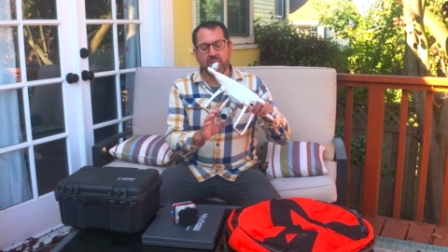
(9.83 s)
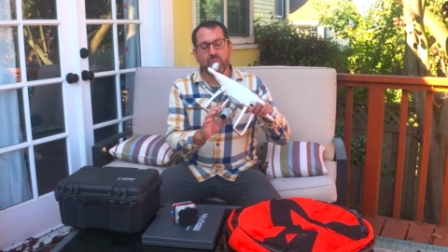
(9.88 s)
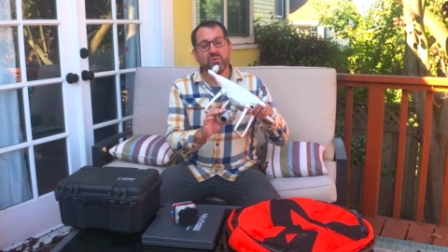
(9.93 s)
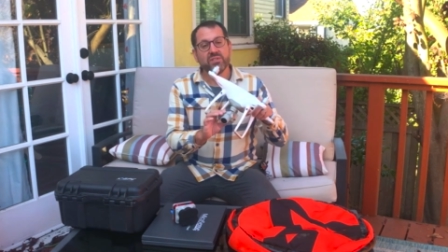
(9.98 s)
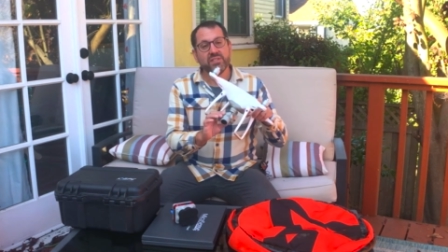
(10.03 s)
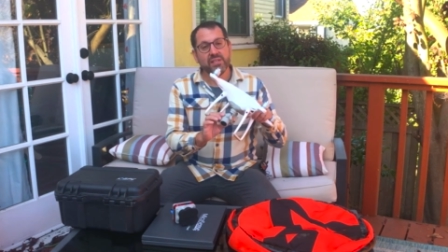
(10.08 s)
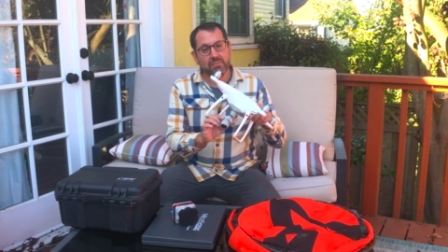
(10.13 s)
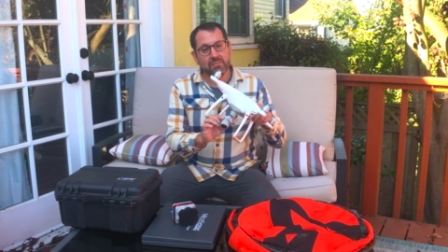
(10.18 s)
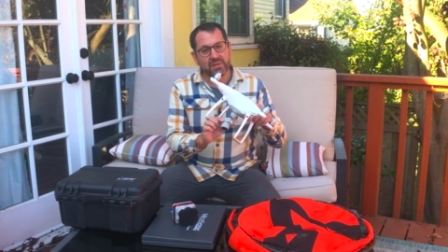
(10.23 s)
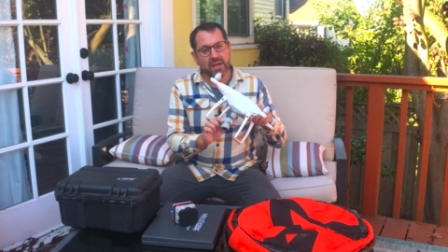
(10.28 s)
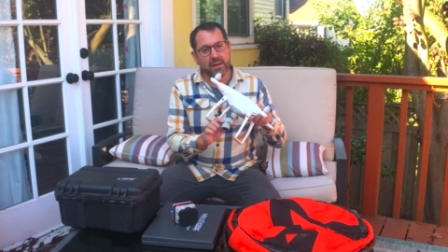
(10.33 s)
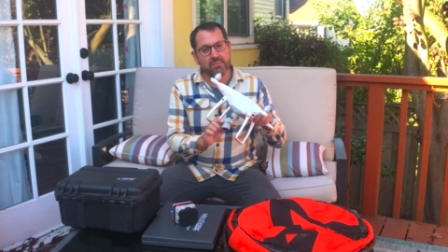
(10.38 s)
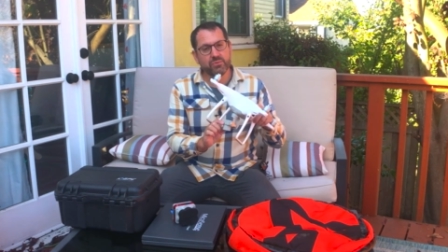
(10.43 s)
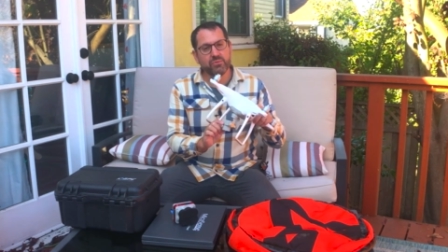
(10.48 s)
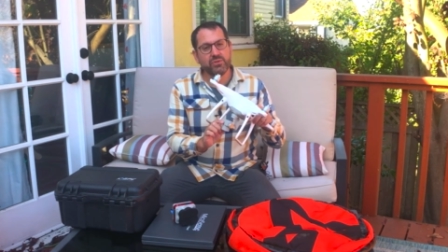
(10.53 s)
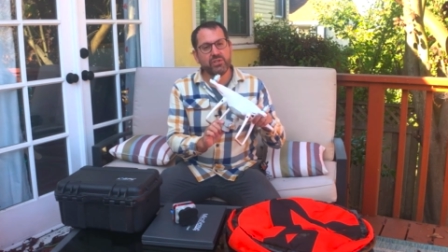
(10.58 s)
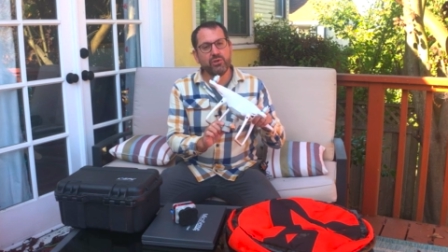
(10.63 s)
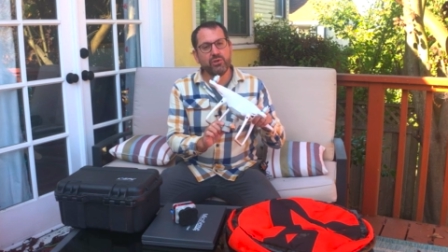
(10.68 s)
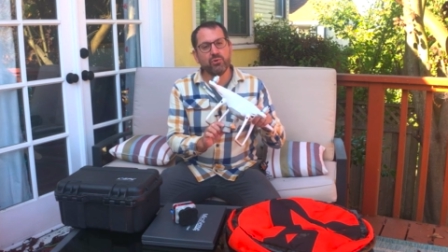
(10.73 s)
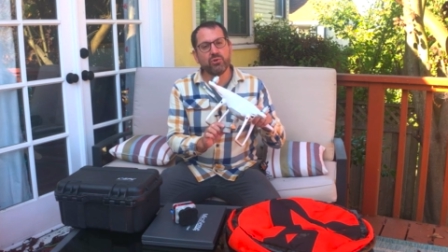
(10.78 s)
sometimes
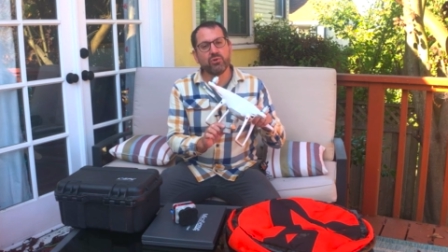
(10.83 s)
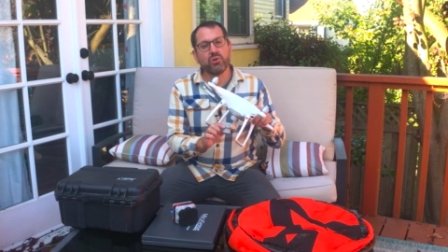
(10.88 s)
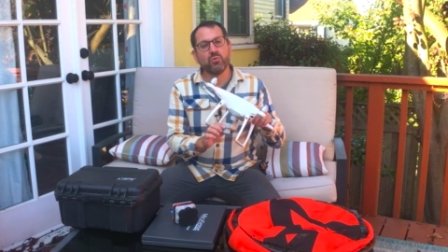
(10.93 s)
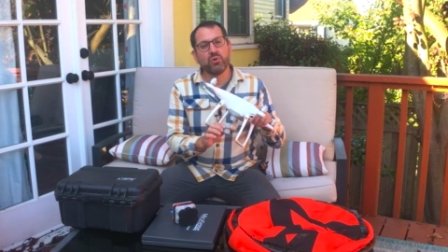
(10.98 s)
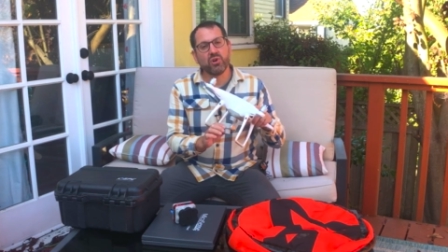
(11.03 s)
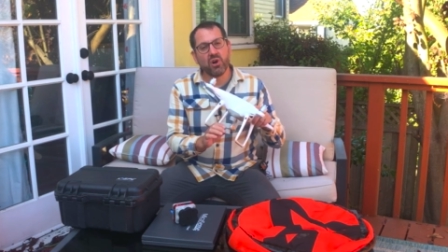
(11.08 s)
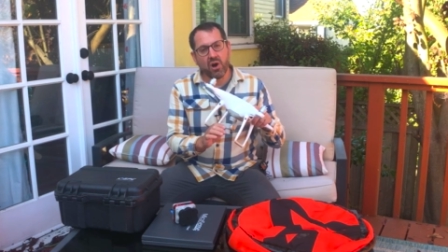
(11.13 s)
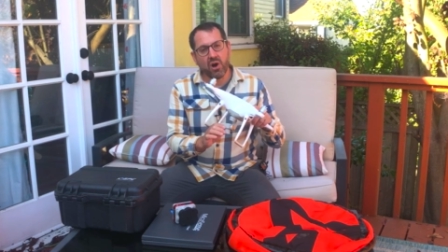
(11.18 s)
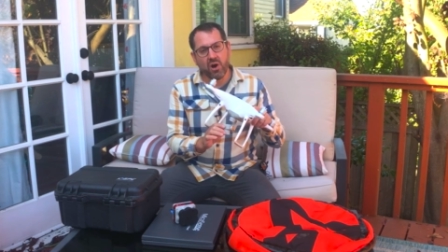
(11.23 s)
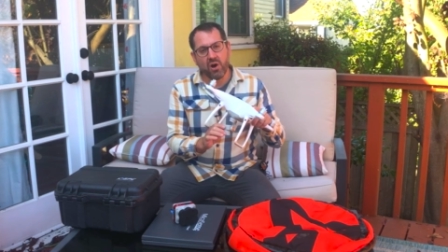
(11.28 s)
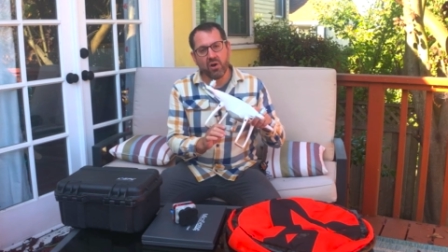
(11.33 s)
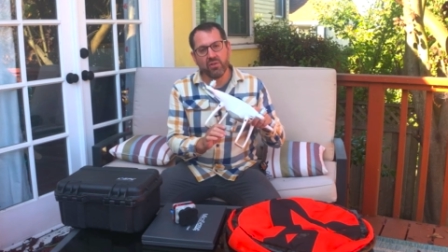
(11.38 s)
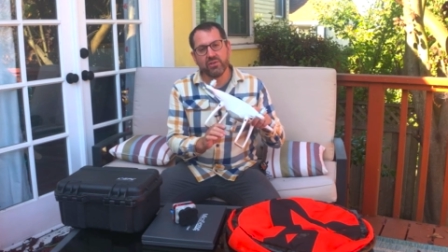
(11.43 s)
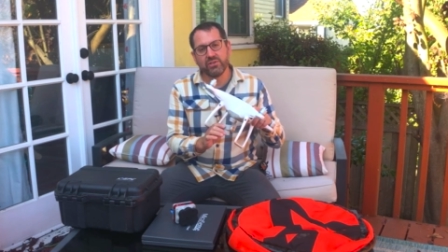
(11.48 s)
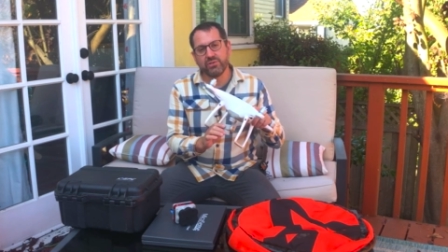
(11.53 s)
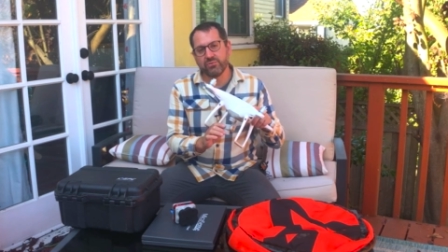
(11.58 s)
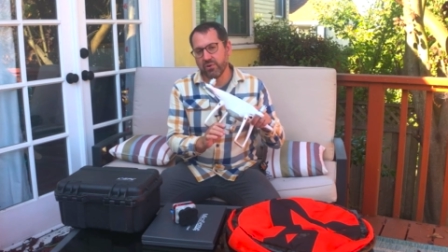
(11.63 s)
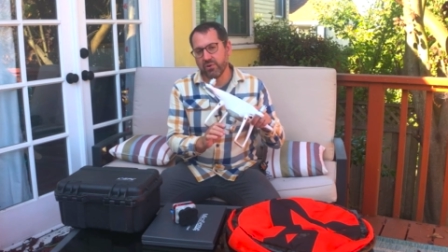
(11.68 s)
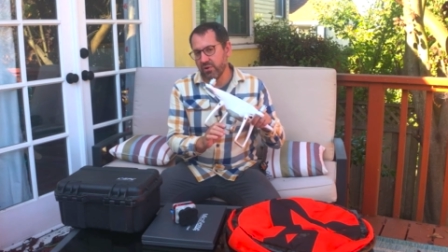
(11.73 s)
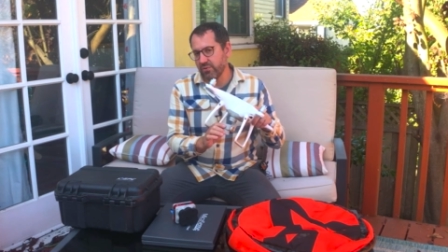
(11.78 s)
when you call the
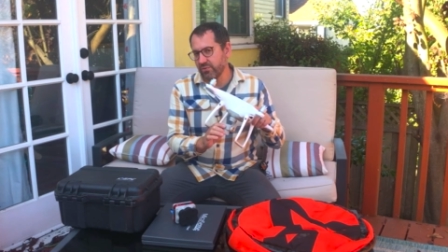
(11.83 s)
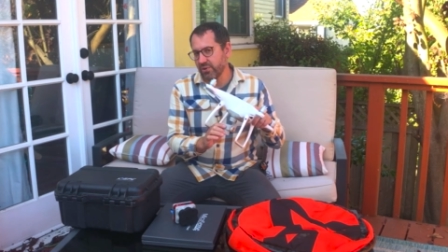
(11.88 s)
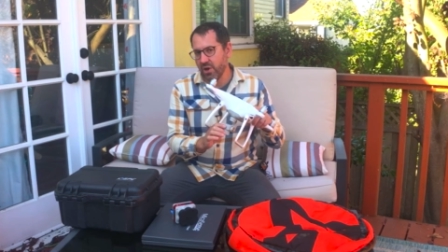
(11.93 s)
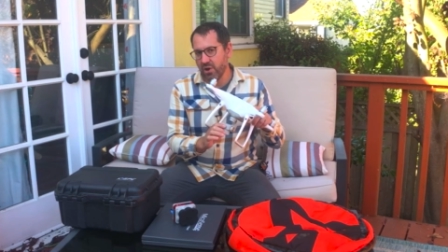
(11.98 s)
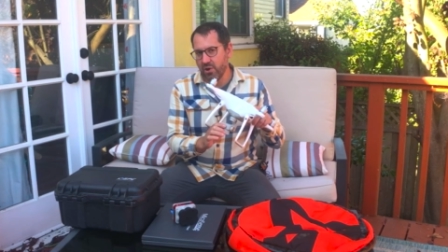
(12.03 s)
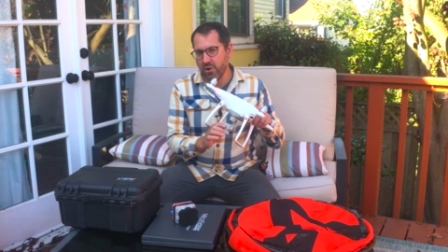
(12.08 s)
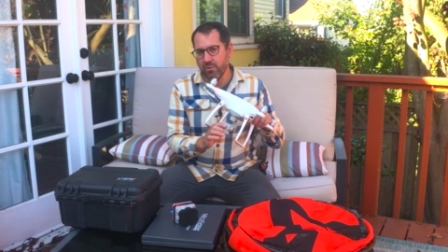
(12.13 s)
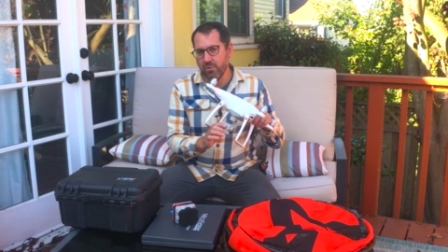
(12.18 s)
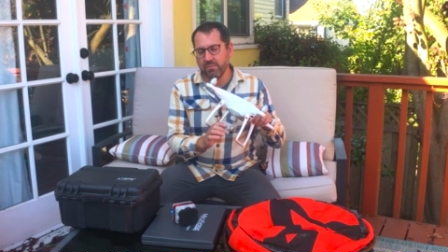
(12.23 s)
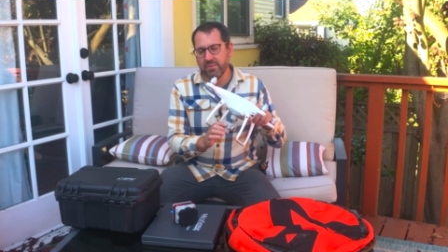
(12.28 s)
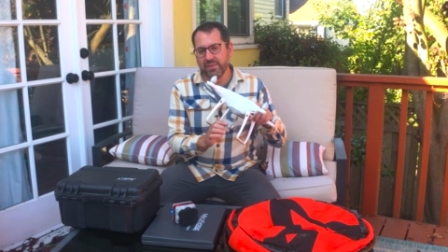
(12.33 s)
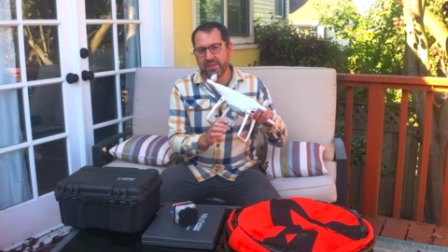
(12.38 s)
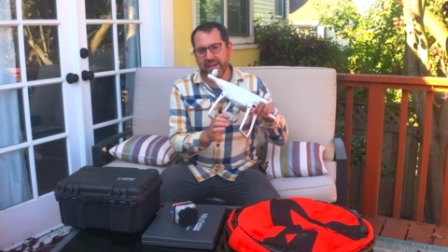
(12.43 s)
drone home,